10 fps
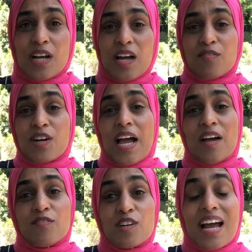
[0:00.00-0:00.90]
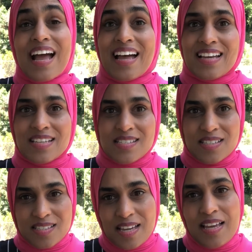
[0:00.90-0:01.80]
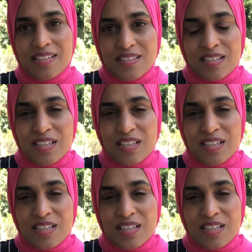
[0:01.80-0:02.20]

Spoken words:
ever, ever hesitate